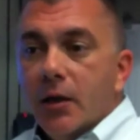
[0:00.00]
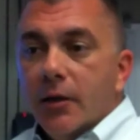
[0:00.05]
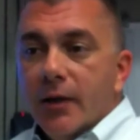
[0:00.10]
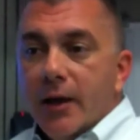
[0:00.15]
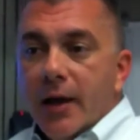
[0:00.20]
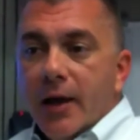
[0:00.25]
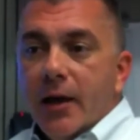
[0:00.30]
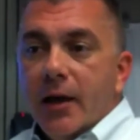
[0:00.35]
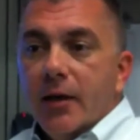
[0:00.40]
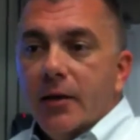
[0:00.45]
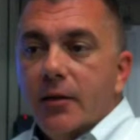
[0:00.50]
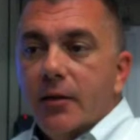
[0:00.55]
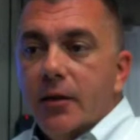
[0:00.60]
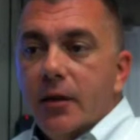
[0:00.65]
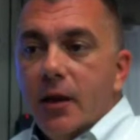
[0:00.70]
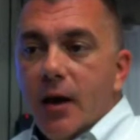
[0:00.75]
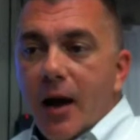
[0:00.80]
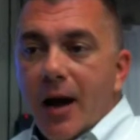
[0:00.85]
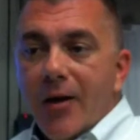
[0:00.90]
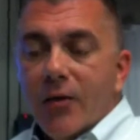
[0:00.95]
that had
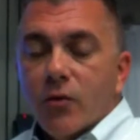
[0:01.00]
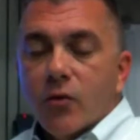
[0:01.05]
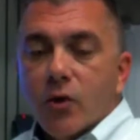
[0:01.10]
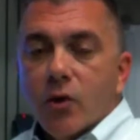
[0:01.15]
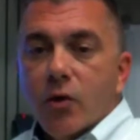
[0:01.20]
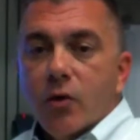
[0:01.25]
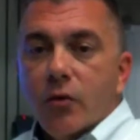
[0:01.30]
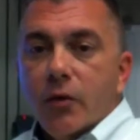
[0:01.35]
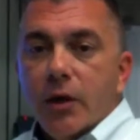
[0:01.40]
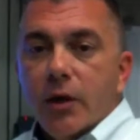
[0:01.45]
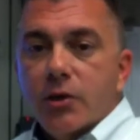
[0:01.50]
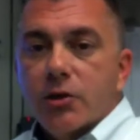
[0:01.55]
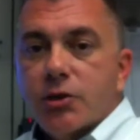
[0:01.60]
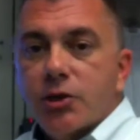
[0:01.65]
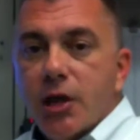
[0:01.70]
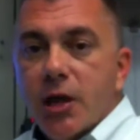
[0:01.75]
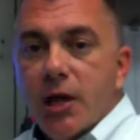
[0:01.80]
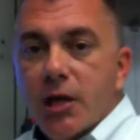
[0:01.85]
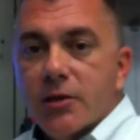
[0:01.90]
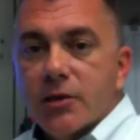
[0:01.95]
outgrown
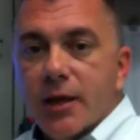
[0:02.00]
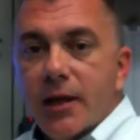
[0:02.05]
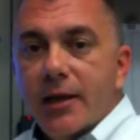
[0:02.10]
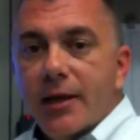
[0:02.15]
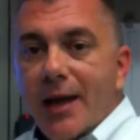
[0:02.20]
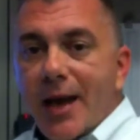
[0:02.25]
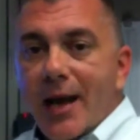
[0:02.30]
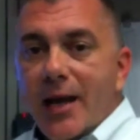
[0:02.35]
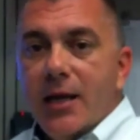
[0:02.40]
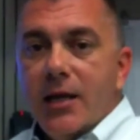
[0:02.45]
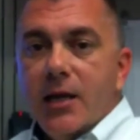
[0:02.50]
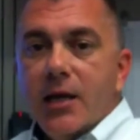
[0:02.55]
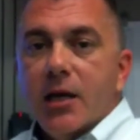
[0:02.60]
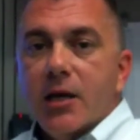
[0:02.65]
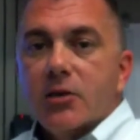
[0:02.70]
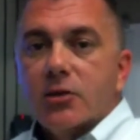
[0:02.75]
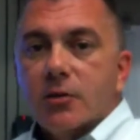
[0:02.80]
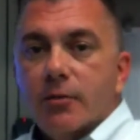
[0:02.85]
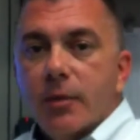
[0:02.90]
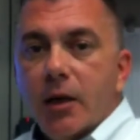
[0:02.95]
Exchange. They had 80
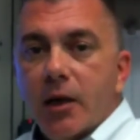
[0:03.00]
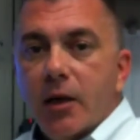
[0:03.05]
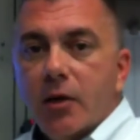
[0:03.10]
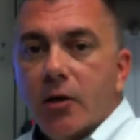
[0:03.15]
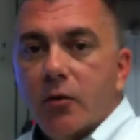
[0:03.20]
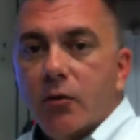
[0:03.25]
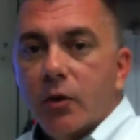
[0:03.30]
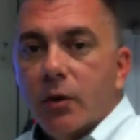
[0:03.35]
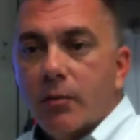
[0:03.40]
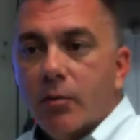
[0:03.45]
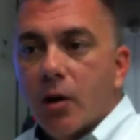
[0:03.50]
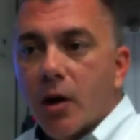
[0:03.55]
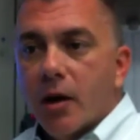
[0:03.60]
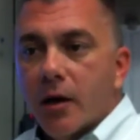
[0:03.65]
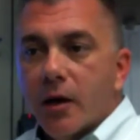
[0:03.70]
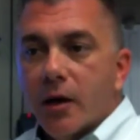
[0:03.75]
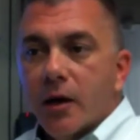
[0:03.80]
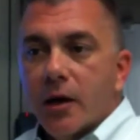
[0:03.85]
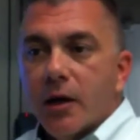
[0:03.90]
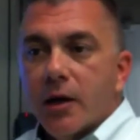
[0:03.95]
gigs of mail. We
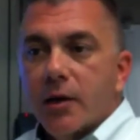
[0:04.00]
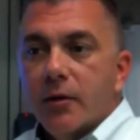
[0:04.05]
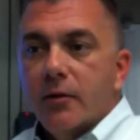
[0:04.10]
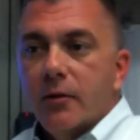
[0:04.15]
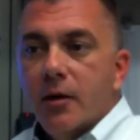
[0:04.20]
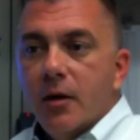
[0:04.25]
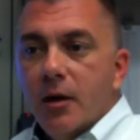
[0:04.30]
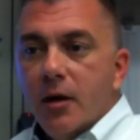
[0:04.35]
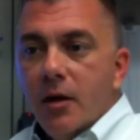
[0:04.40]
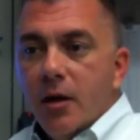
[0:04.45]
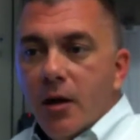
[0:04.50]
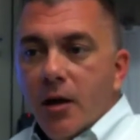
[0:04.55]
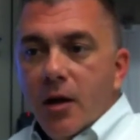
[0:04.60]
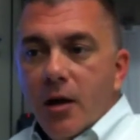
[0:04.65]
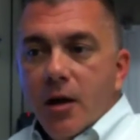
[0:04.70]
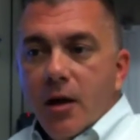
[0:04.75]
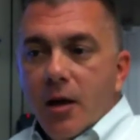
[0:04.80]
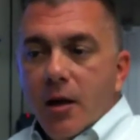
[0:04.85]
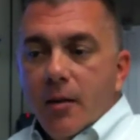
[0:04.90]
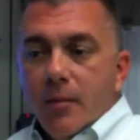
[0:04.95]
brought it in,
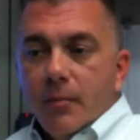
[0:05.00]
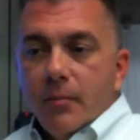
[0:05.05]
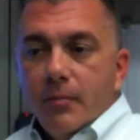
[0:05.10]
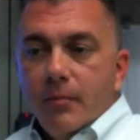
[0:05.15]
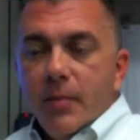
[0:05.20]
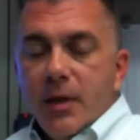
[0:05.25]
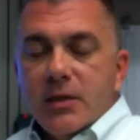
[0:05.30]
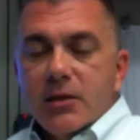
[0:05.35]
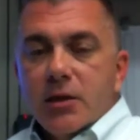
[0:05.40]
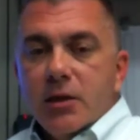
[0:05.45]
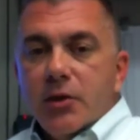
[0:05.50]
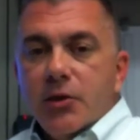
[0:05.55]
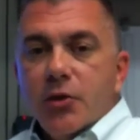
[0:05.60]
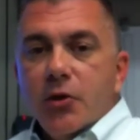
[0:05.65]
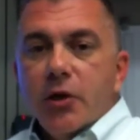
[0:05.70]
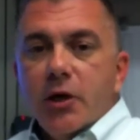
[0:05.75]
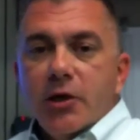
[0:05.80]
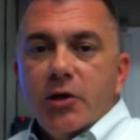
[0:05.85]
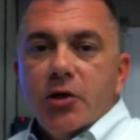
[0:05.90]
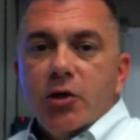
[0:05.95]
basically
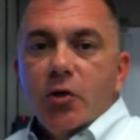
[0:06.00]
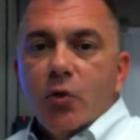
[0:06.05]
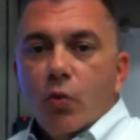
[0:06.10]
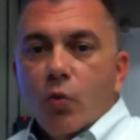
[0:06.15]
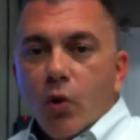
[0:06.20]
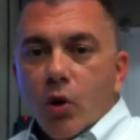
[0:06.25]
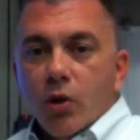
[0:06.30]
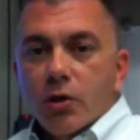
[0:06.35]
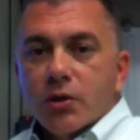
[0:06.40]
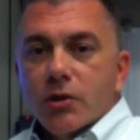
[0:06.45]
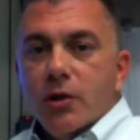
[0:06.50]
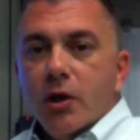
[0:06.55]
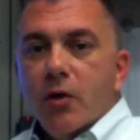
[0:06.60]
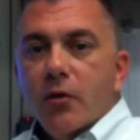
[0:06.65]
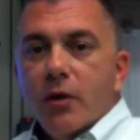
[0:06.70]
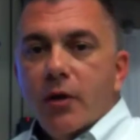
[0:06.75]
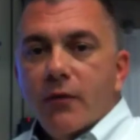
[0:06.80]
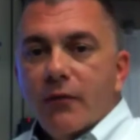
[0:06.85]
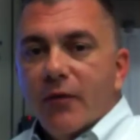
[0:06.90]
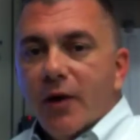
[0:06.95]
threw it into the worst
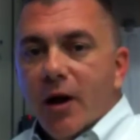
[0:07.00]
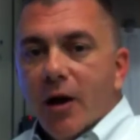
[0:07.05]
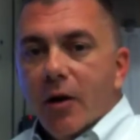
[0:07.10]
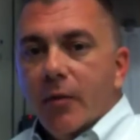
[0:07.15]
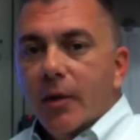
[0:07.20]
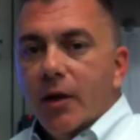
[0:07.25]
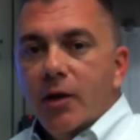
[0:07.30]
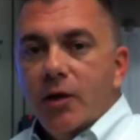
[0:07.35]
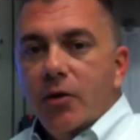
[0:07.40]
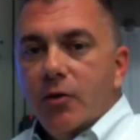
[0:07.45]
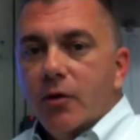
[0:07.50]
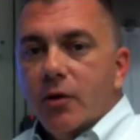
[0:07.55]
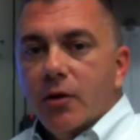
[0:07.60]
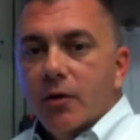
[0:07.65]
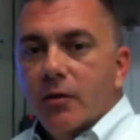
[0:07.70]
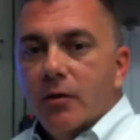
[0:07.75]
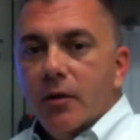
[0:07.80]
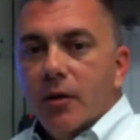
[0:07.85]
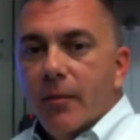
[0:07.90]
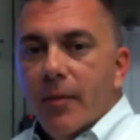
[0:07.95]
known environment you
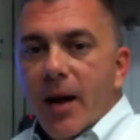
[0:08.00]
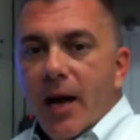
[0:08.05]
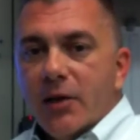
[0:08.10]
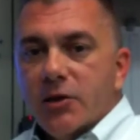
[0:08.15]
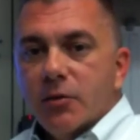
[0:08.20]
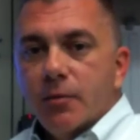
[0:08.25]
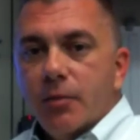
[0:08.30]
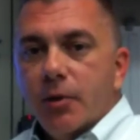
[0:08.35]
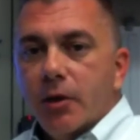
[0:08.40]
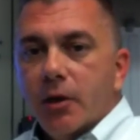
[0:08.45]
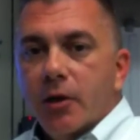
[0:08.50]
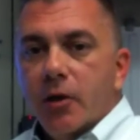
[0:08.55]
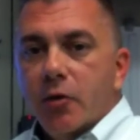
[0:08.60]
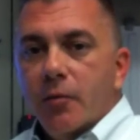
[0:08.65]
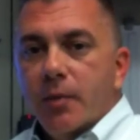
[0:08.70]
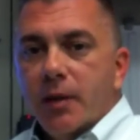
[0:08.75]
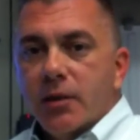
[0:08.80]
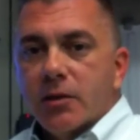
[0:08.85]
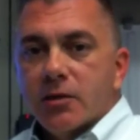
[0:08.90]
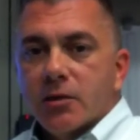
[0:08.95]
could imagine putting a
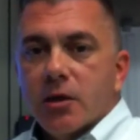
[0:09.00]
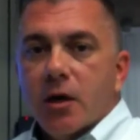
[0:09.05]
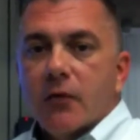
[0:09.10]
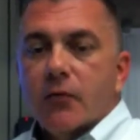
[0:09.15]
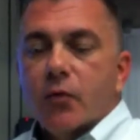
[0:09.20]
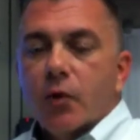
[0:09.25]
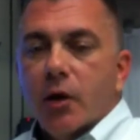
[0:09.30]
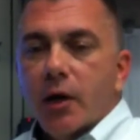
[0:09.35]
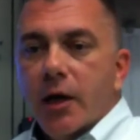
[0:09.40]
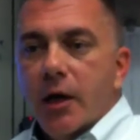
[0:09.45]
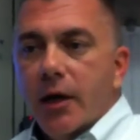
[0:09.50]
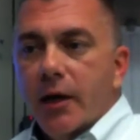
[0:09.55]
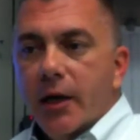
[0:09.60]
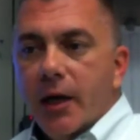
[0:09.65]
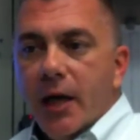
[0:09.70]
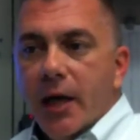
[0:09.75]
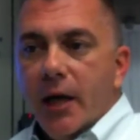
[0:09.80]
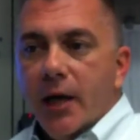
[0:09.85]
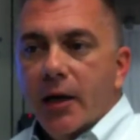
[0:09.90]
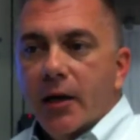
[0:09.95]
new piece of software
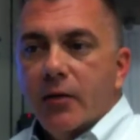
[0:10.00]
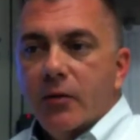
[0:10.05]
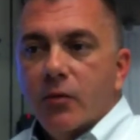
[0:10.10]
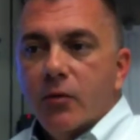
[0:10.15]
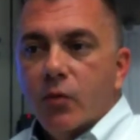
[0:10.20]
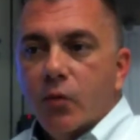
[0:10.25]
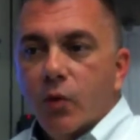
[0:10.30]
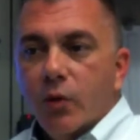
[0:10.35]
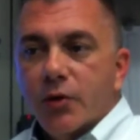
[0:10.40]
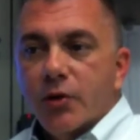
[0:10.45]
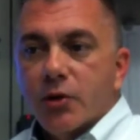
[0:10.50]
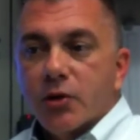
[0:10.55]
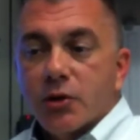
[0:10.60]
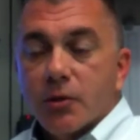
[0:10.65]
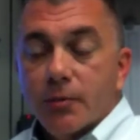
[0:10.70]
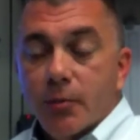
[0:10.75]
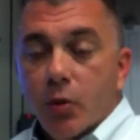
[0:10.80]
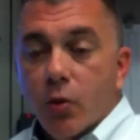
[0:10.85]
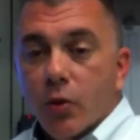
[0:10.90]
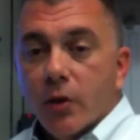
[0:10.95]
in. And with the
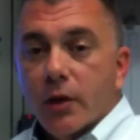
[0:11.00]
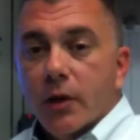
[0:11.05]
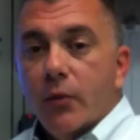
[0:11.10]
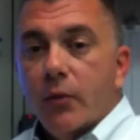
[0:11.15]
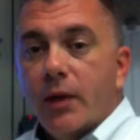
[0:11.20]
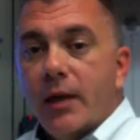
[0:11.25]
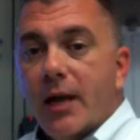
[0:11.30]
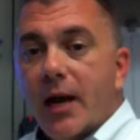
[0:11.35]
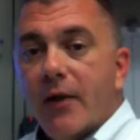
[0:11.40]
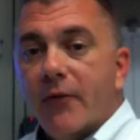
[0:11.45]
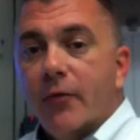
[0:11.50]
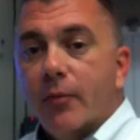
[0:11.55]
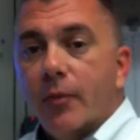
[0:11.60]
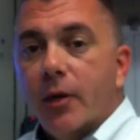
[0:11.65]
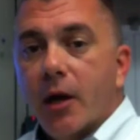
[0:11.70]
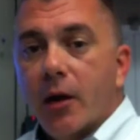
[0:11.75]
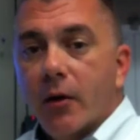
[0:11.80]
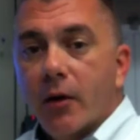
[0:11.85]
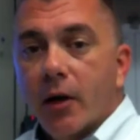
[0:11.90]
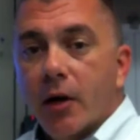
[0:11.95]
support that we got from
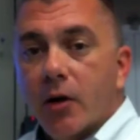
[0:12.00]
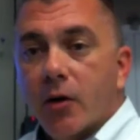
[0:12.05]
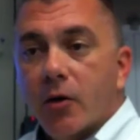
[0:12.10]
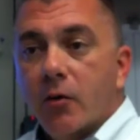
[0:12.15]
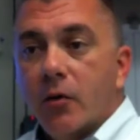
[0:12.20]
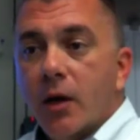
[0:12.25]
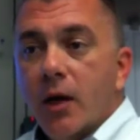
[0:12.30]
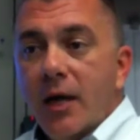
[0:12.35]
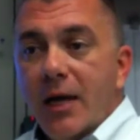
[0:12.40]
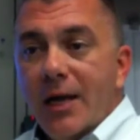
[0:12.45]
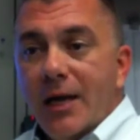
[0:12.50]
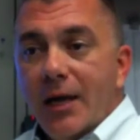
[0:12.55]
Kerio,